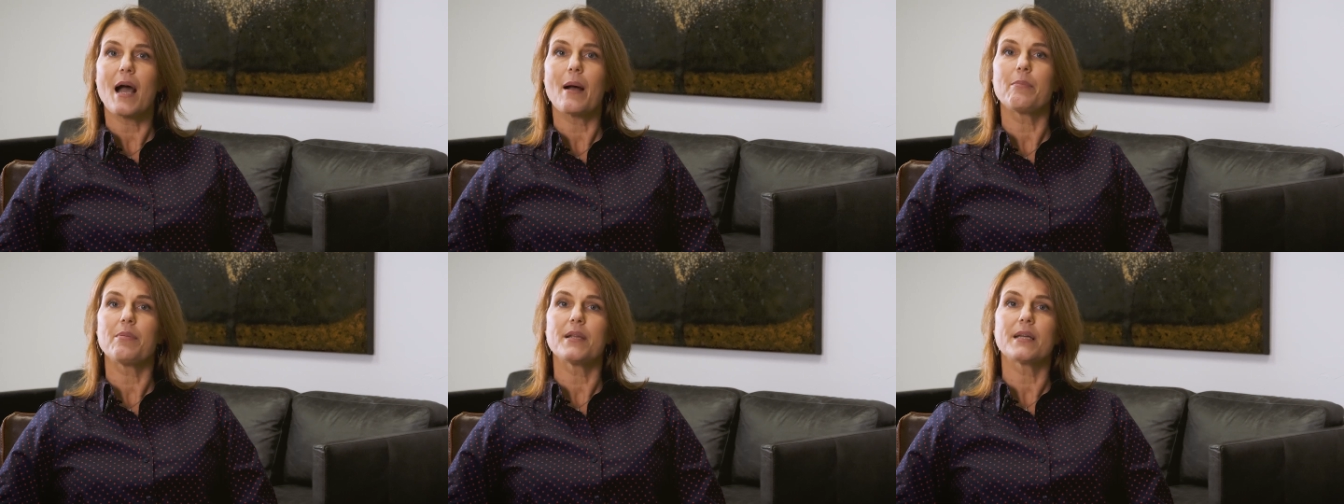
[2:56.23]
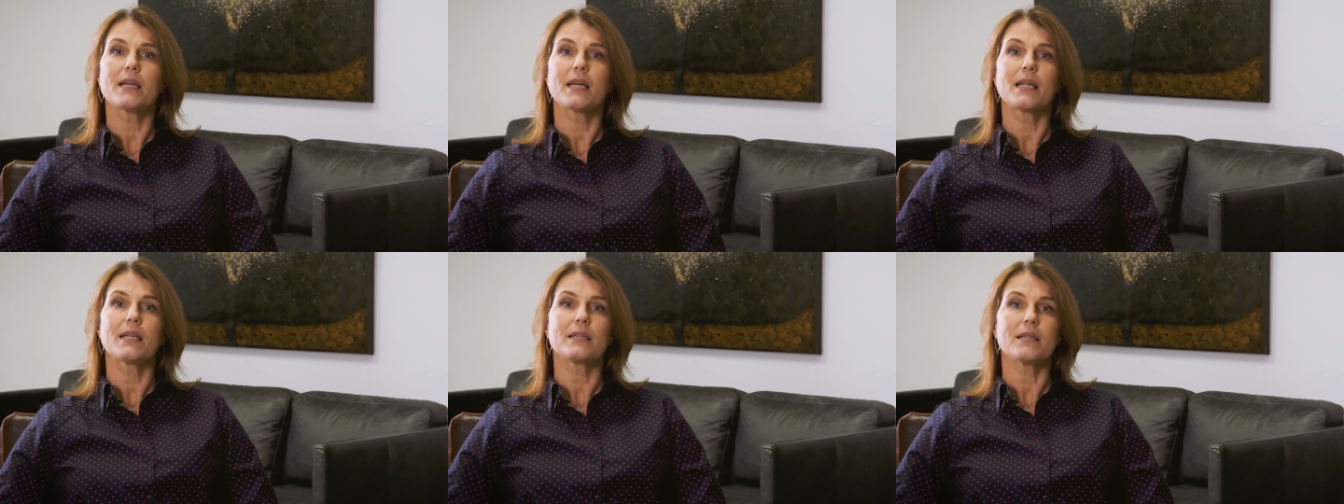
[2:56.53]

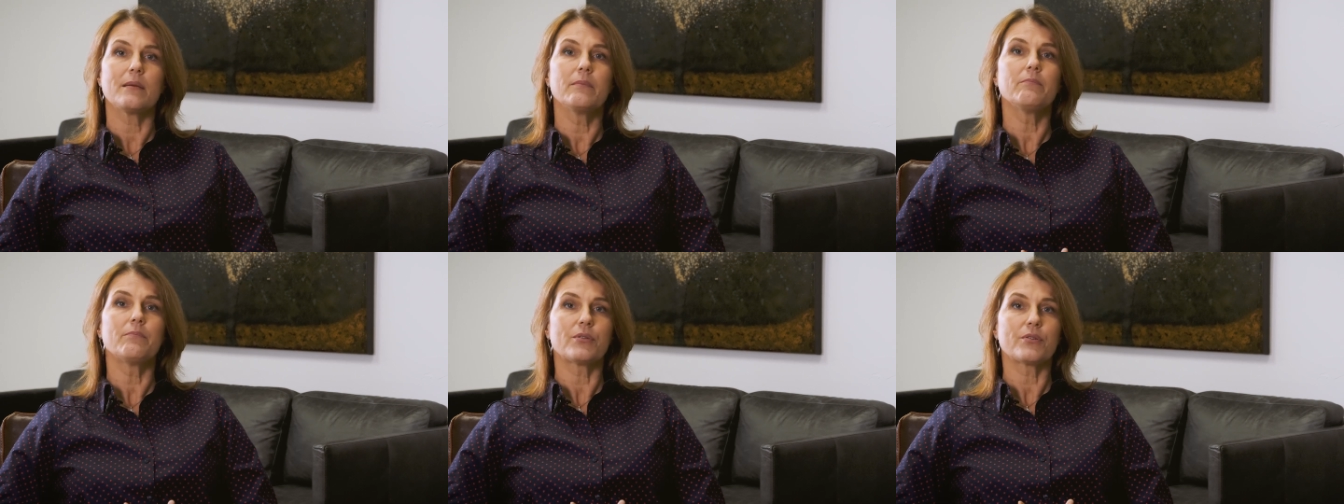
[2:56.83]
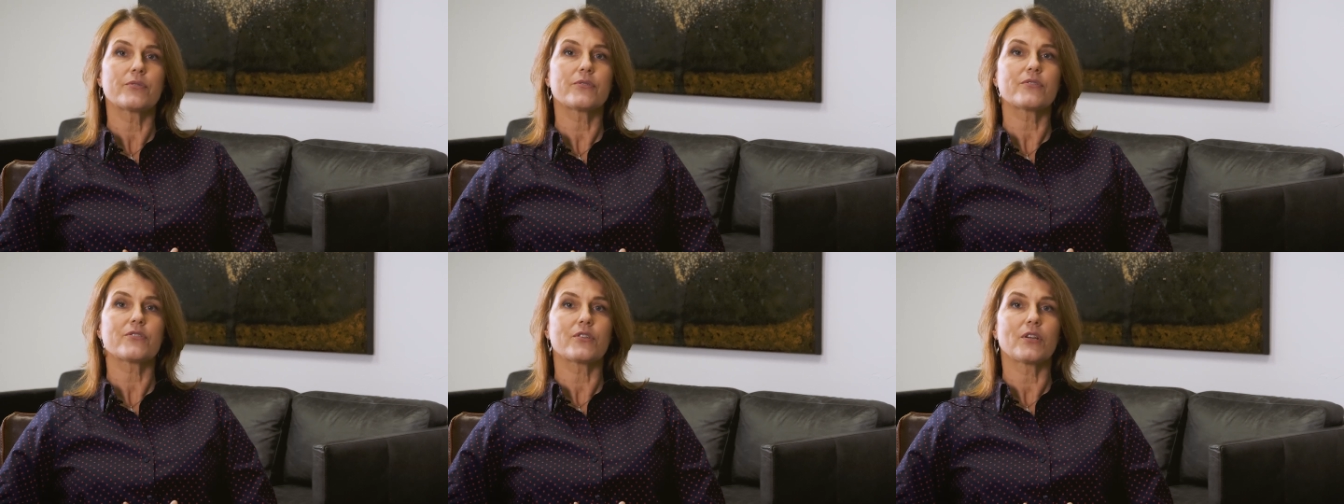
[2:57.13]
applicant in
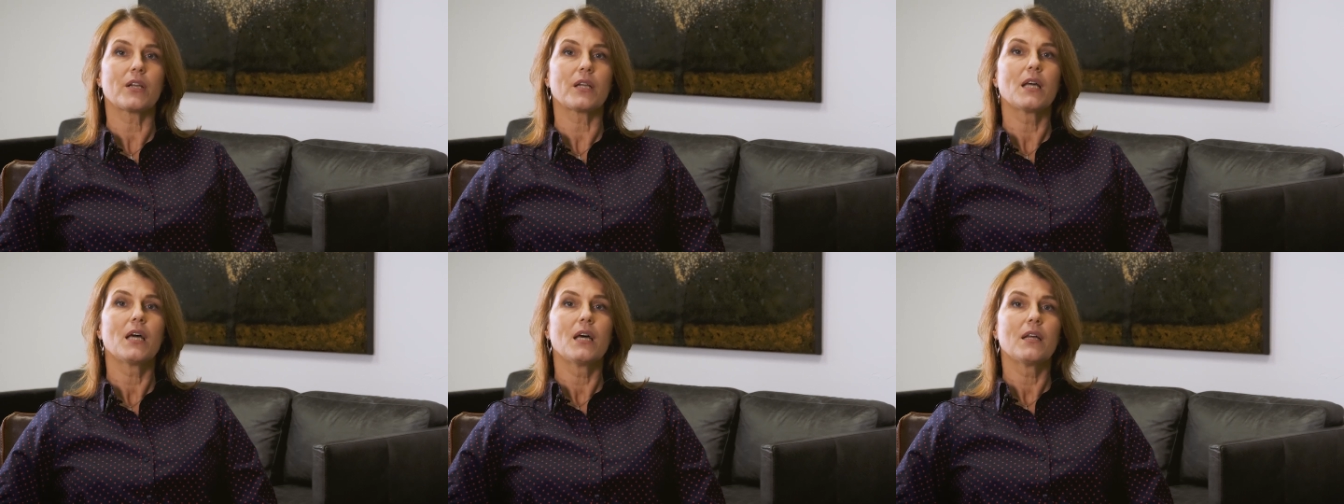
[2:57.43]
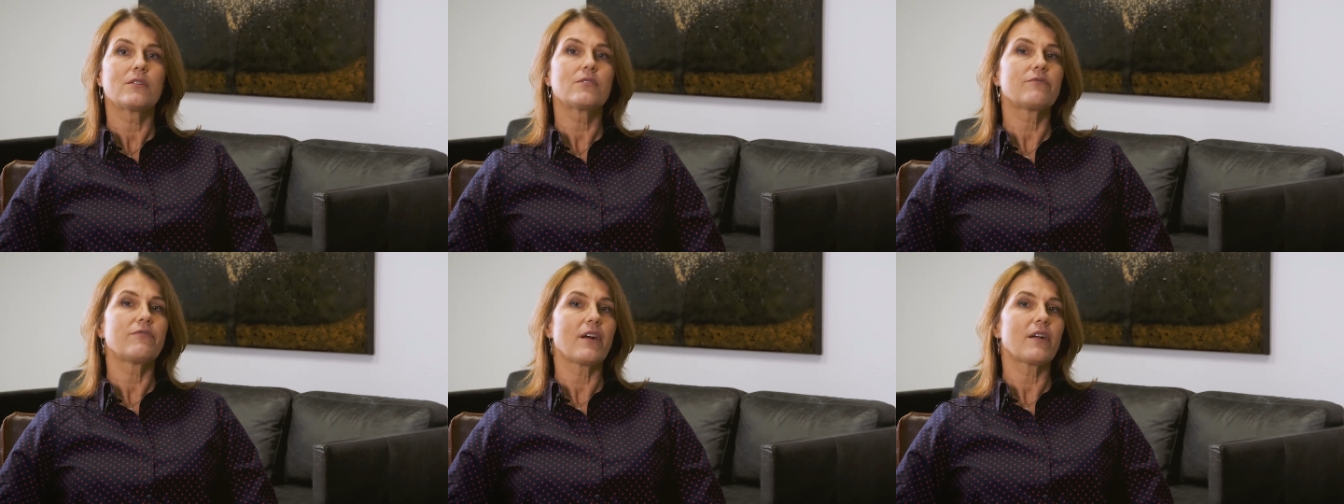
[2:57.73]
person
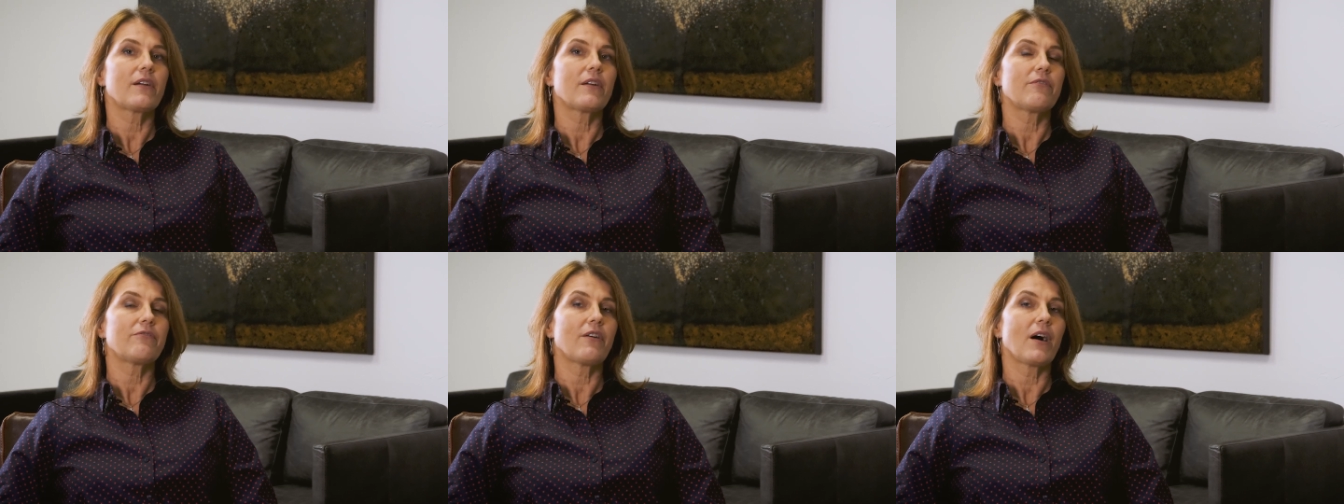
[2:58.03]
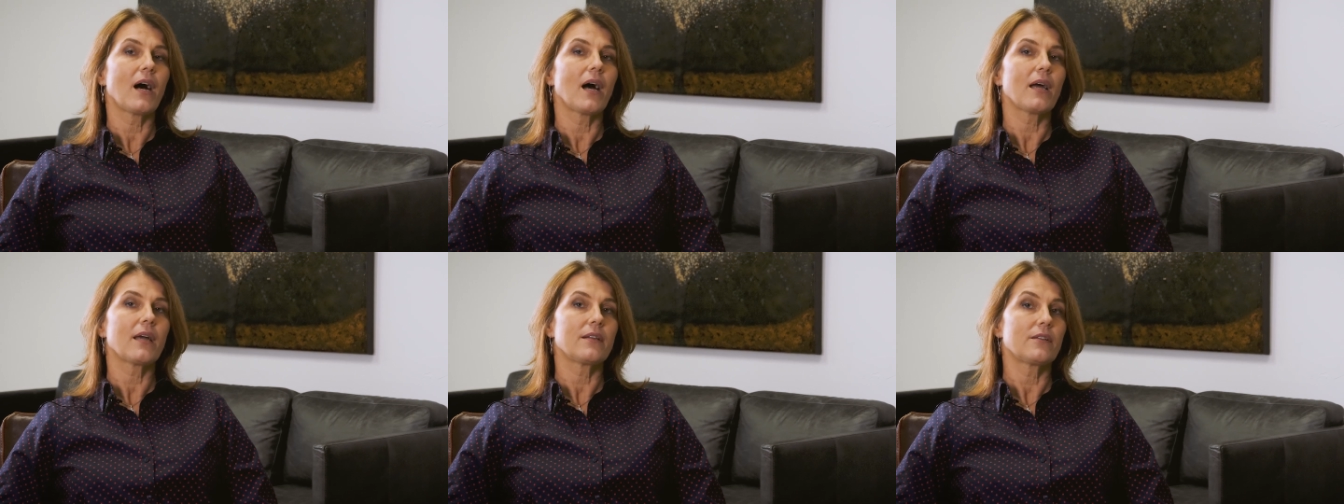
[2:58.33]
to
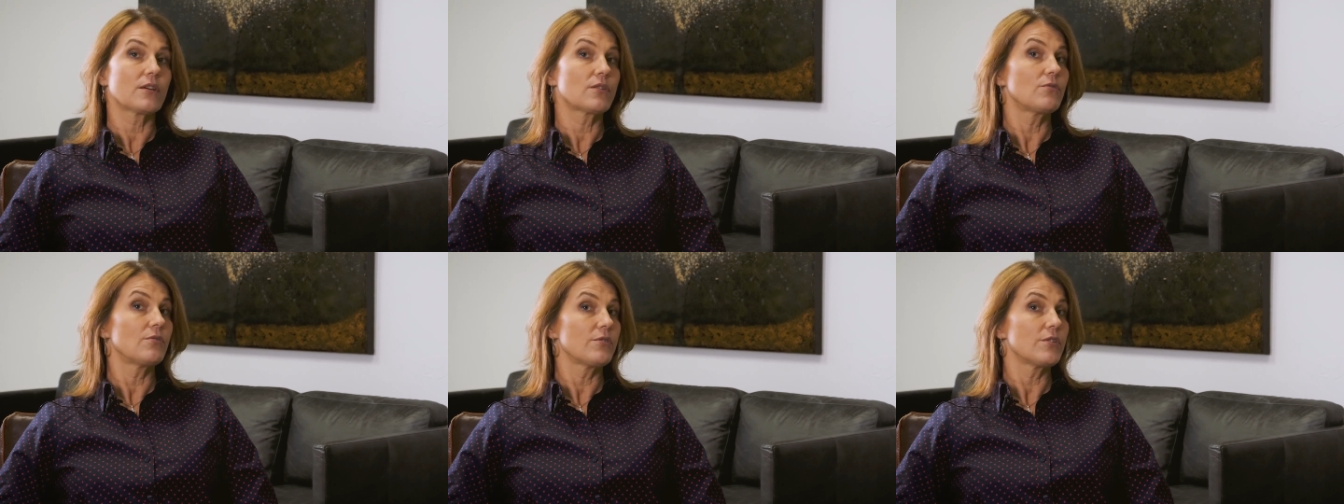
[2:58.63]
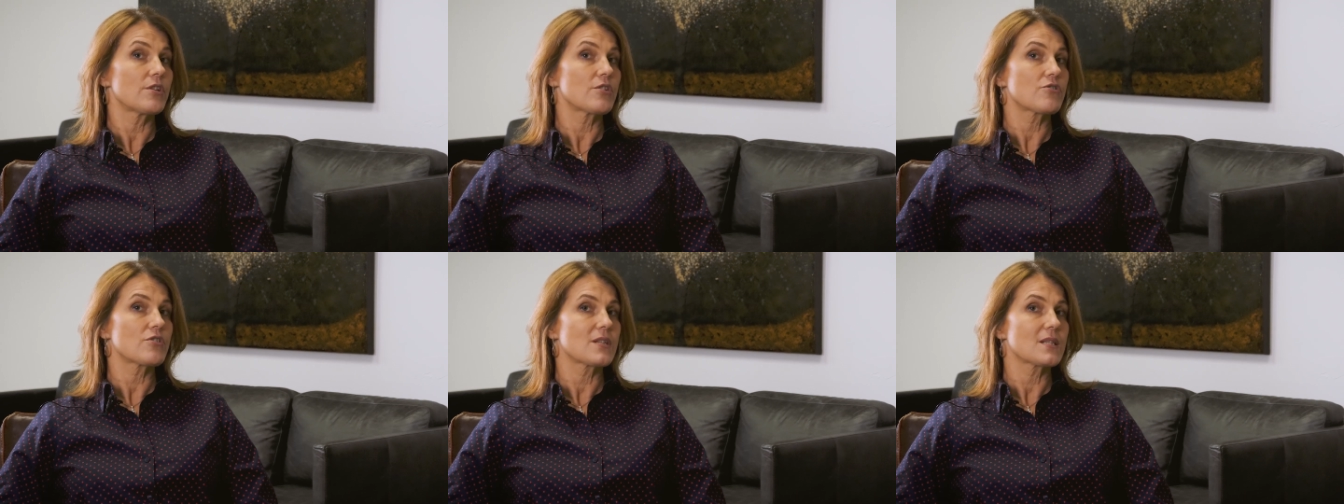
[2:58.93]
verify the
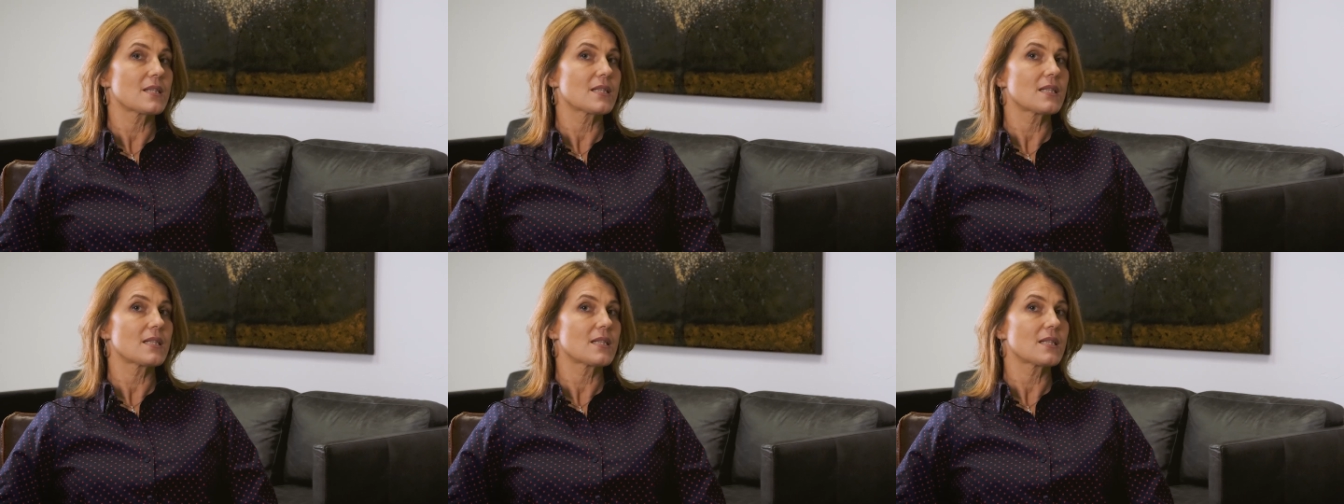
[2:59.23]
condition